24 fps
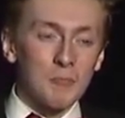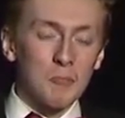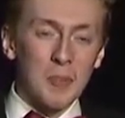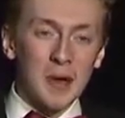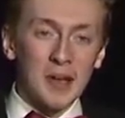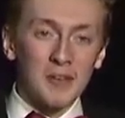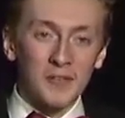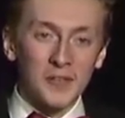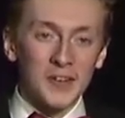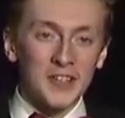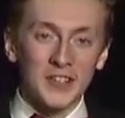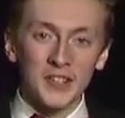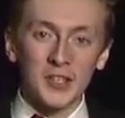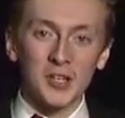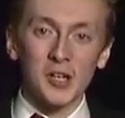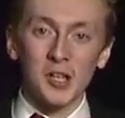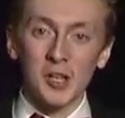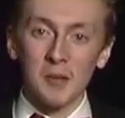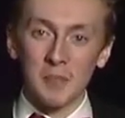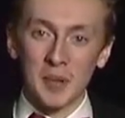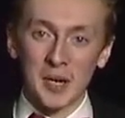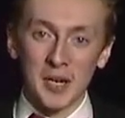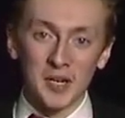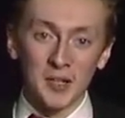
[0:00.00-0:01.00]
my
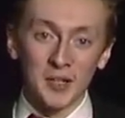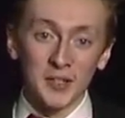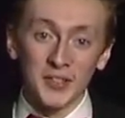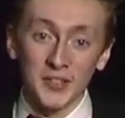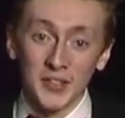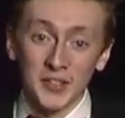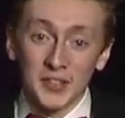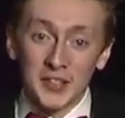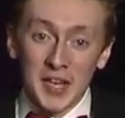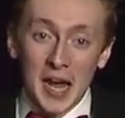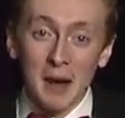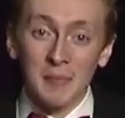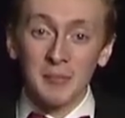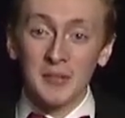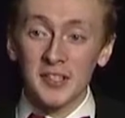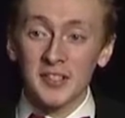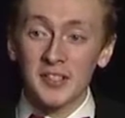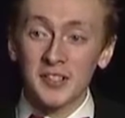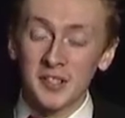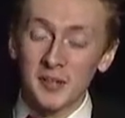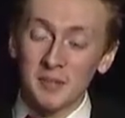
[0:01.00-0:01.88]
physical appearance adapted